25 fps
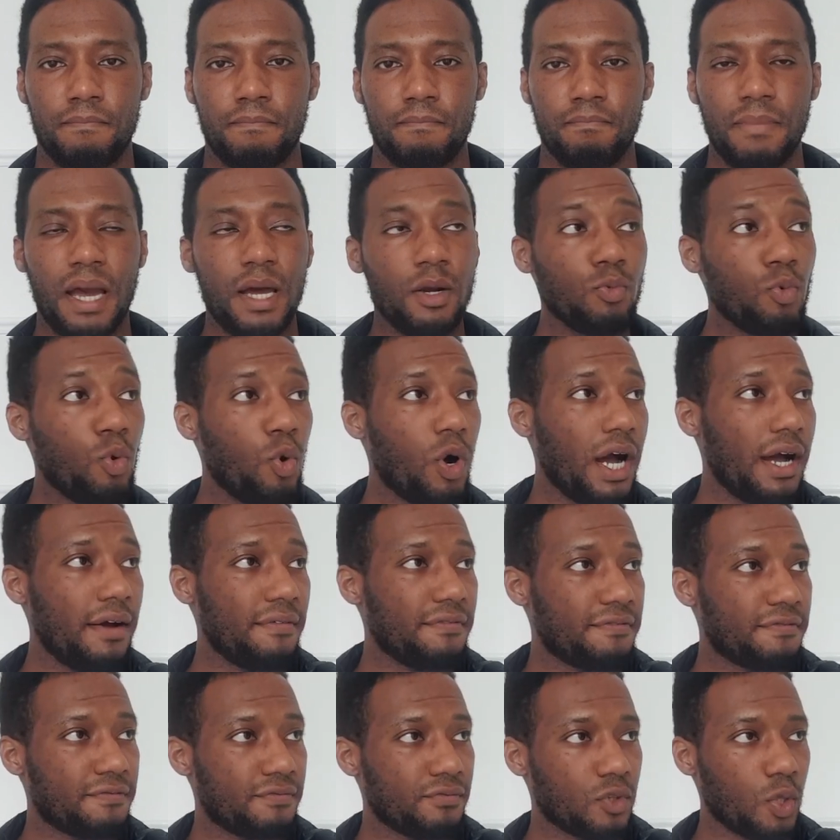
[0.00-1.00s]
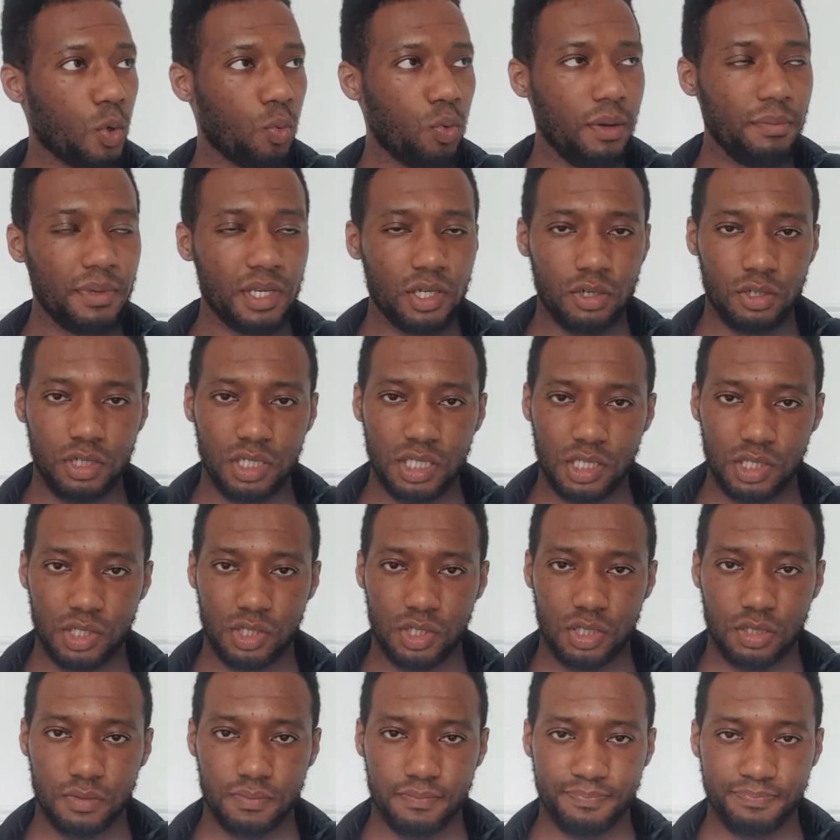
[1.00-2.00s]
Man will have the women on
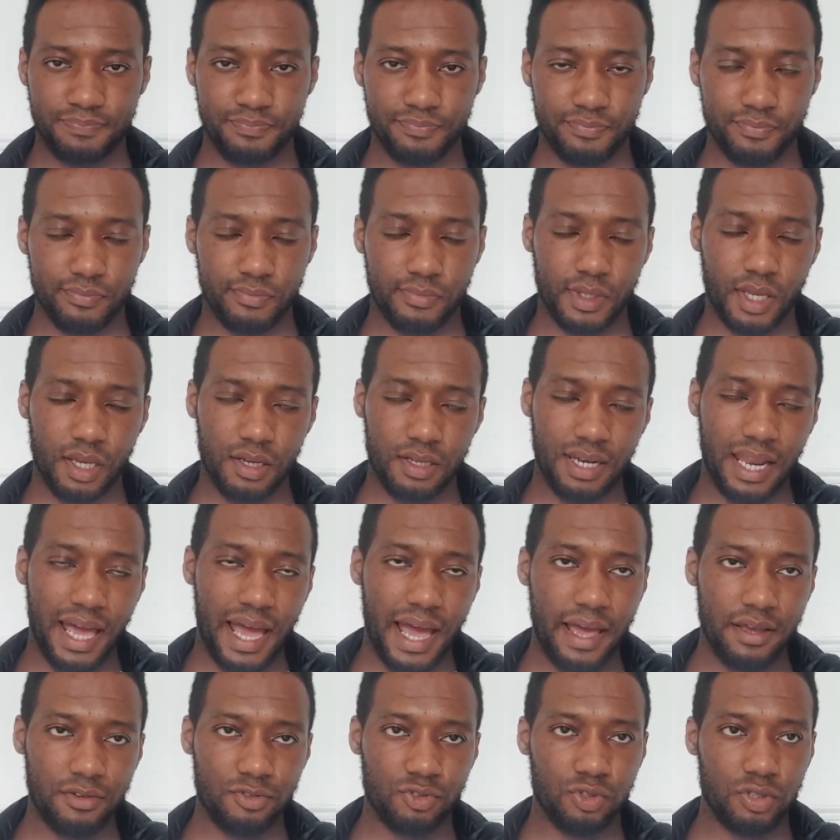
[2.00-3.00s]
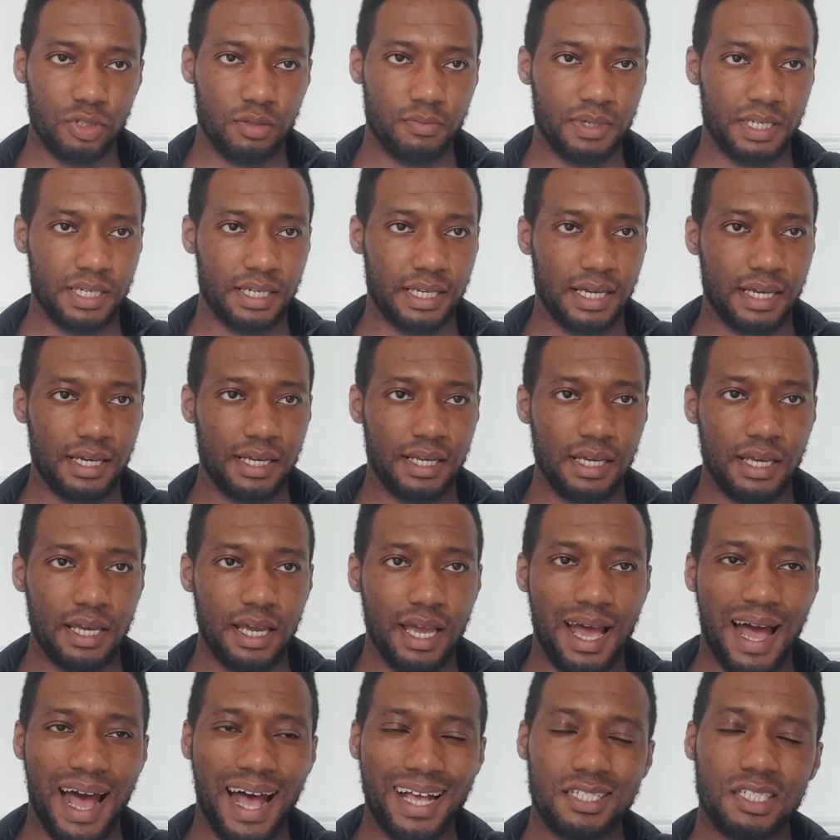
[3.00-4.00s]
his live stream and that.
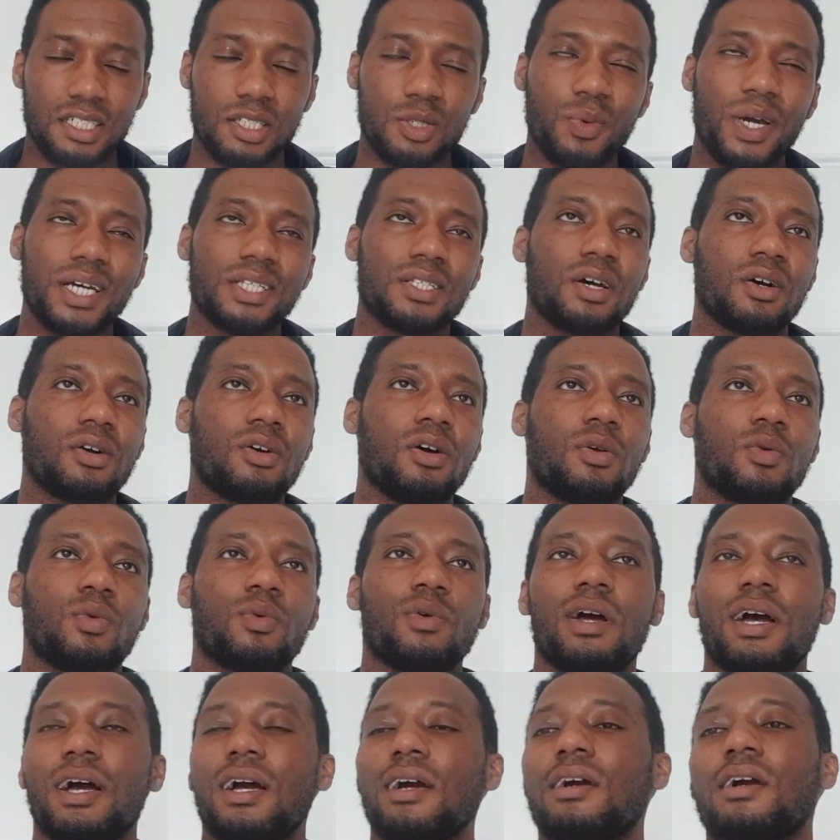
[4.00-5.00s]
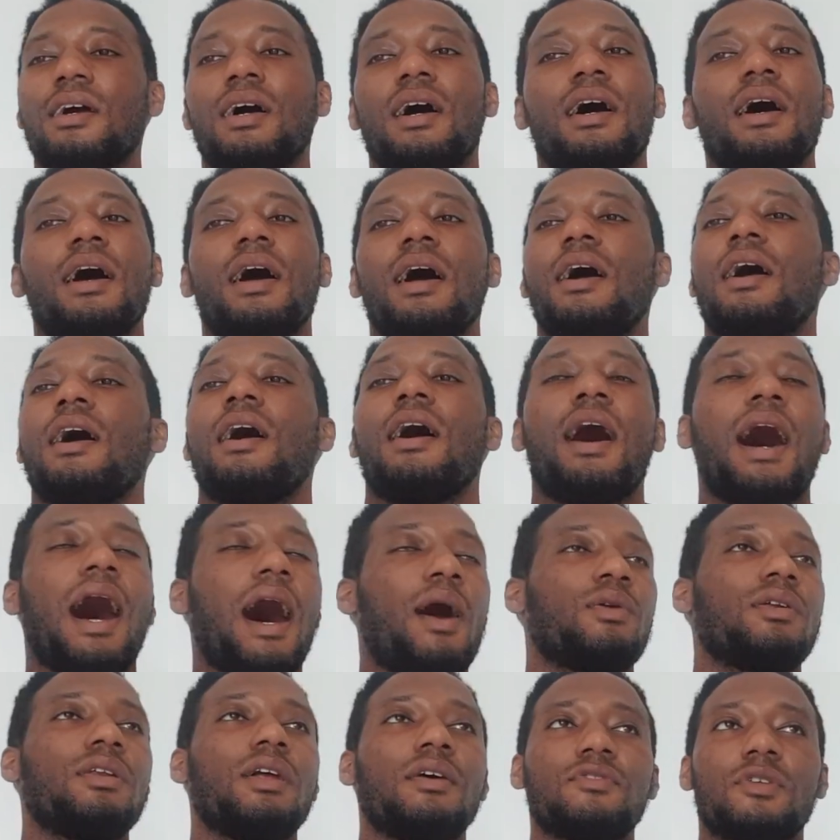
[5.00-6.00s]
I swear to God, I
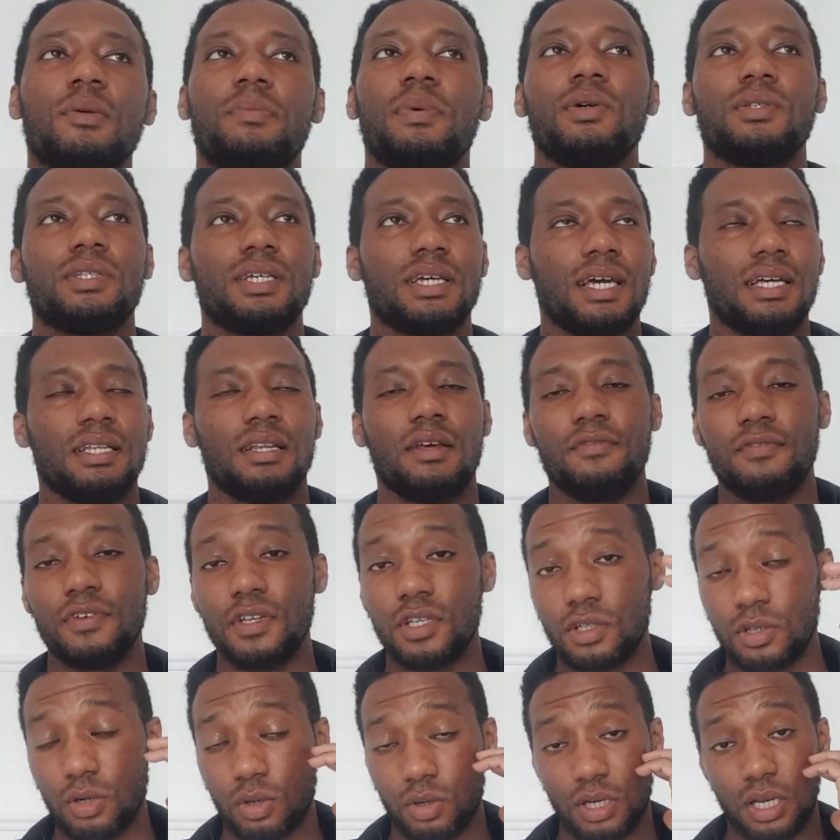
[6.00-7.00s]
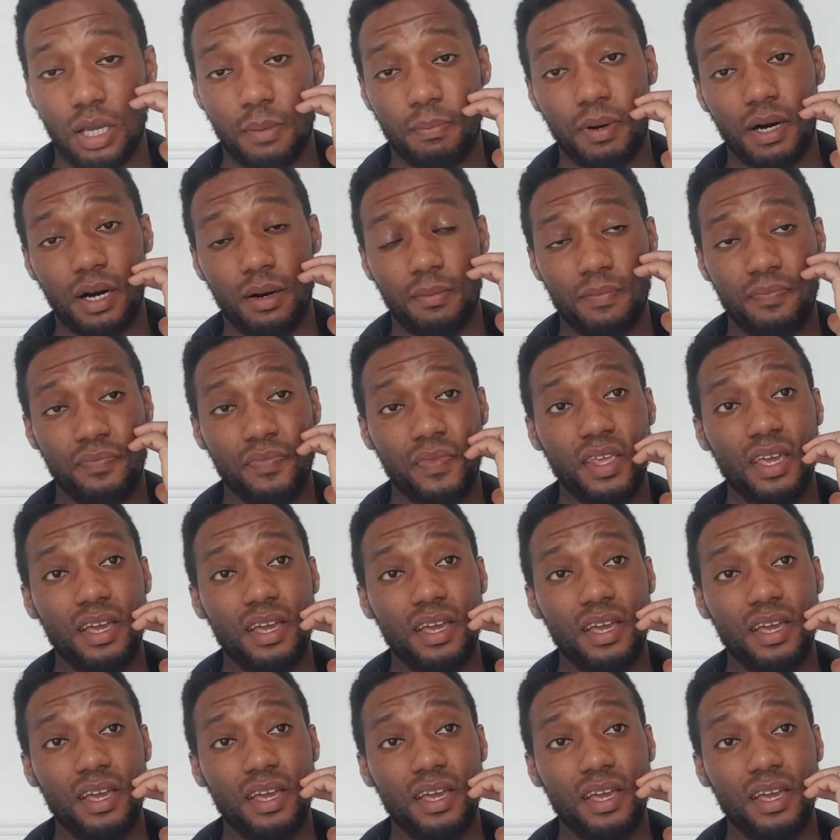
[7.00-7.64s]
would love to be able to get the video clip up.